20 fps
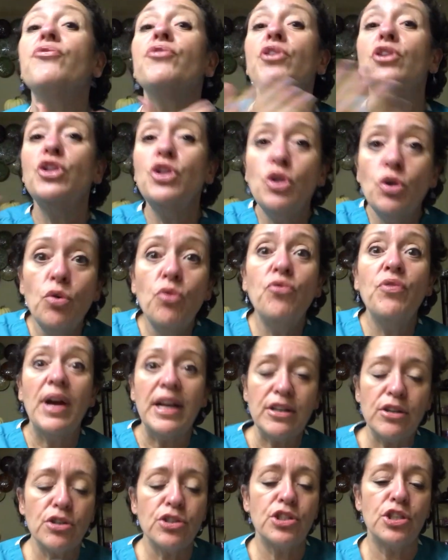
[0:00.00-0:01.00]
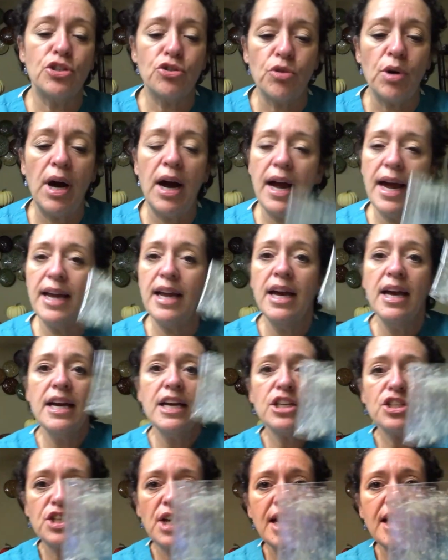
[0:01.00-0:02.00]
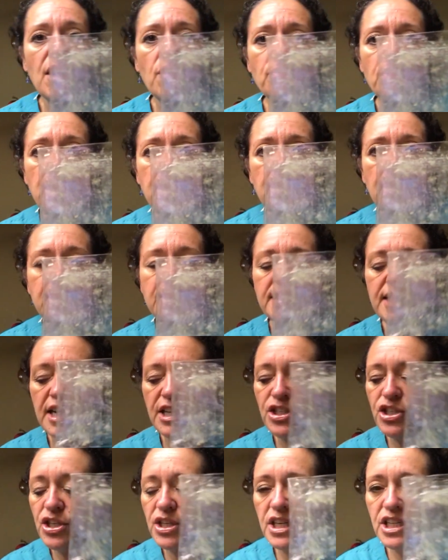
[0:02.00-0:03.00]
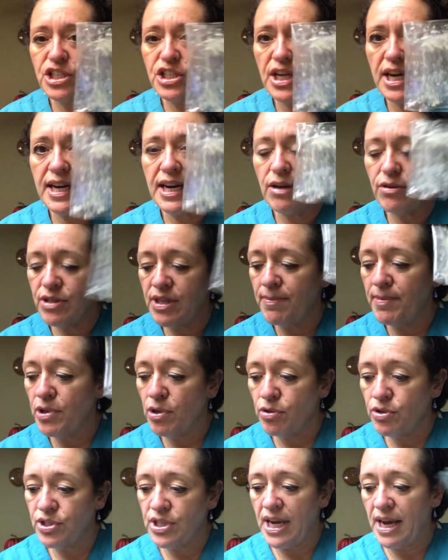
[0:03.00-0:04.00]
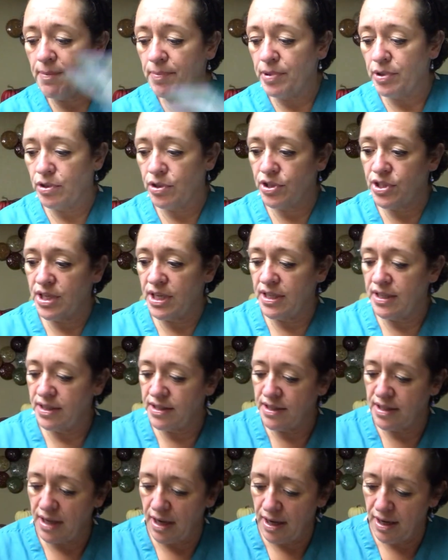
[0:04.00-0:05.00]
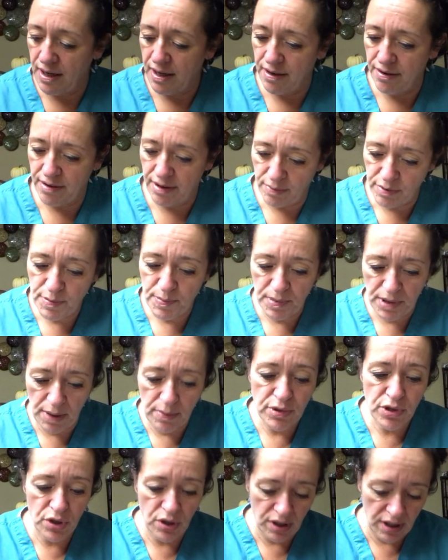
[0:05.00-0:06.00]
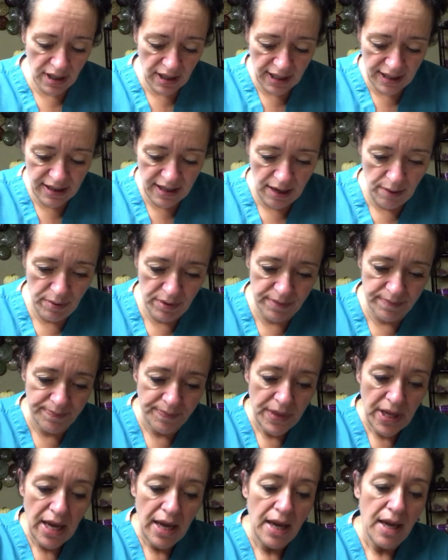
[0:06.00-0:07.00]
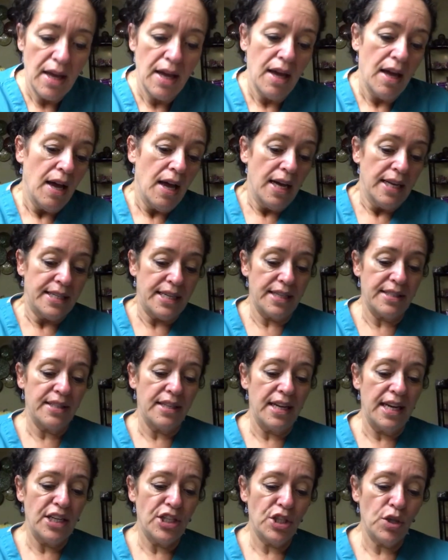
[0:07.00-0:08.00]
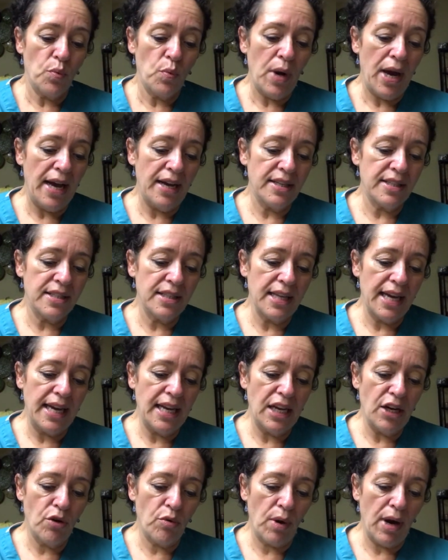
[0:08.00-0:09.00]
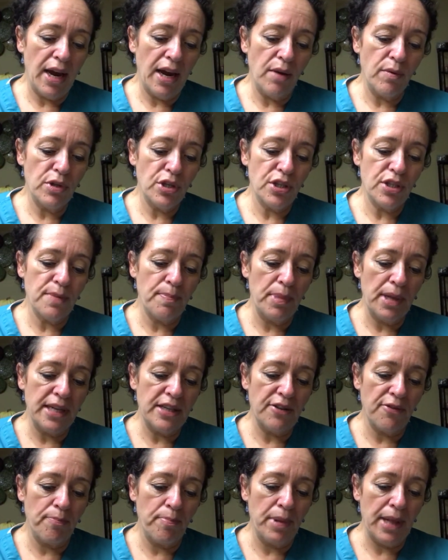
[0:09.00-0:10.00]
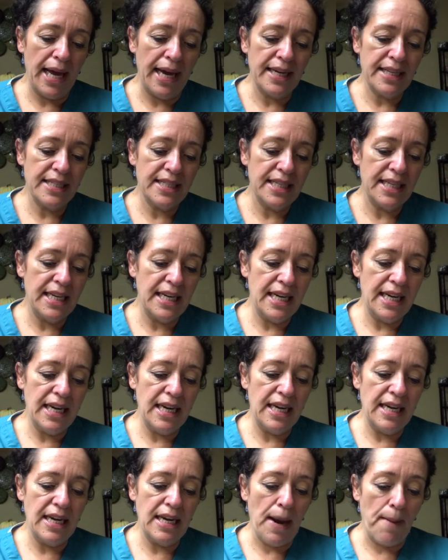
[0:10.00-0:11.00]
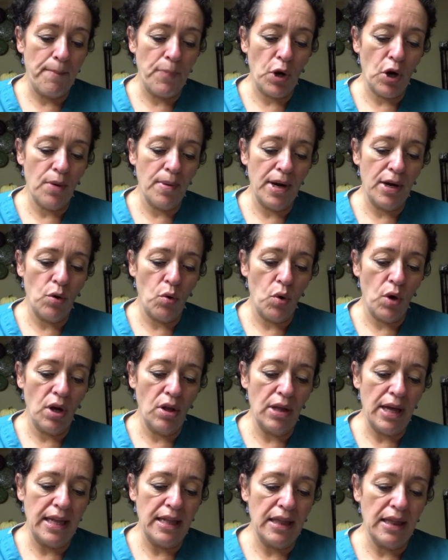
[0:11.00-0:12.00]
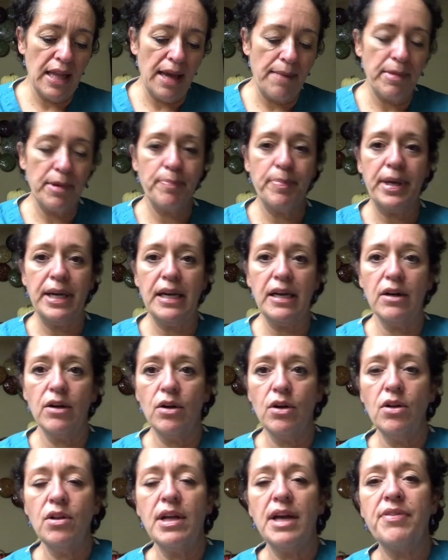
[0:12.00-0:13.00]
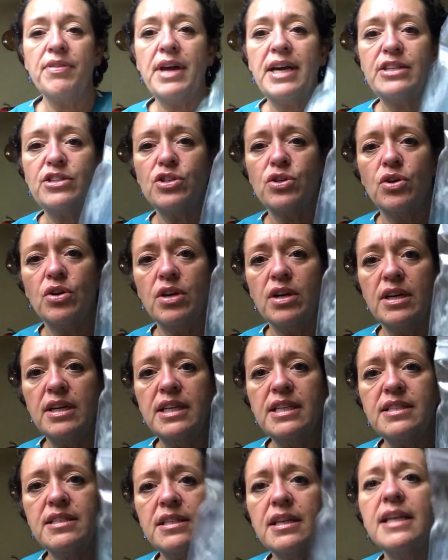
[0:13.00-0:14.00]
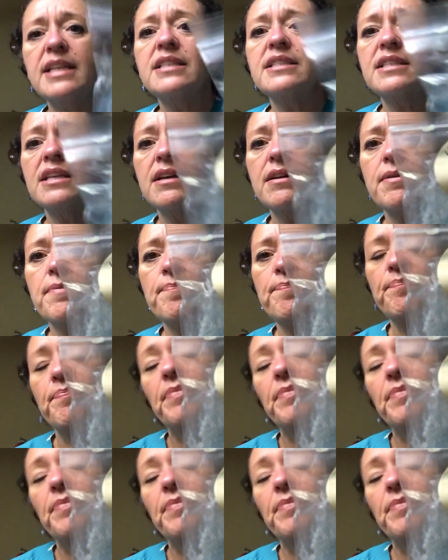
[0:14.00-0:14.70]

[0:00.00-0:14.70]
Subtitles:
for new vendors to try, check out Nene's Kitchen and check out some of those samplers, because that was good. I like that one. Destination Wax Lady Grey, which is a blend of black tea, bergamot oil, and lemon peel, and that's good. It's a